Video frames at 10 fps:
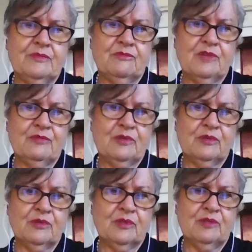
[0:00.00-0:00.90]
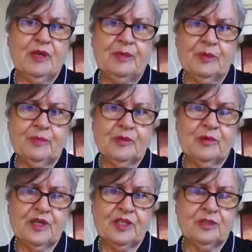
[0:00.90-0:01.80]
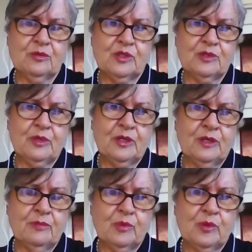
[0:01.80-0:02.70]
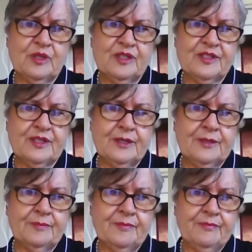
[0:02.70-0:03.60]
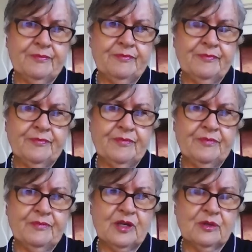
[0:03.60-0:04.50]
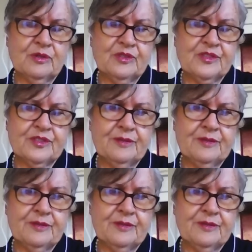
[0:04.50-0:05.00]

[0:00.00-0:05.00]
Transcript: Right, wrong, good, bad, purple, good, and shorts, boys, beyonds.